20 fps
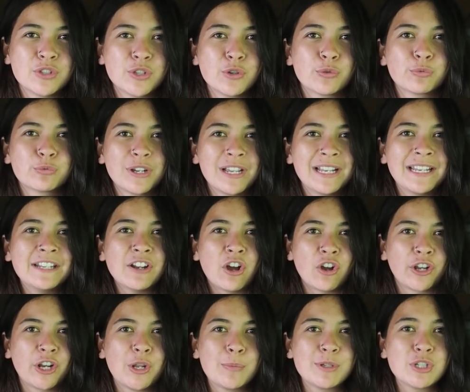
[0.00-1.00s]
so you're really
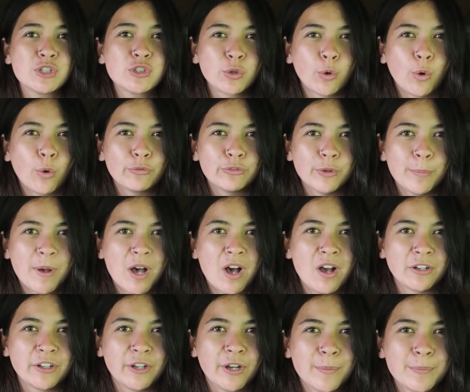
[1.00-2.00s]
not going to be short for
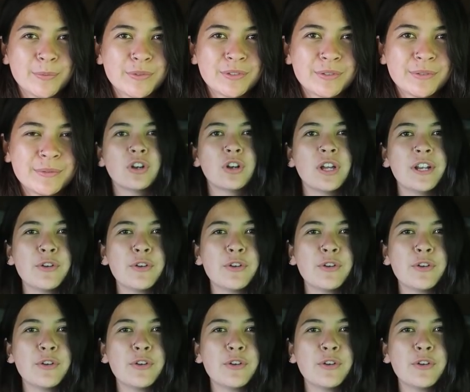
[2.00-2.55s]
park ups.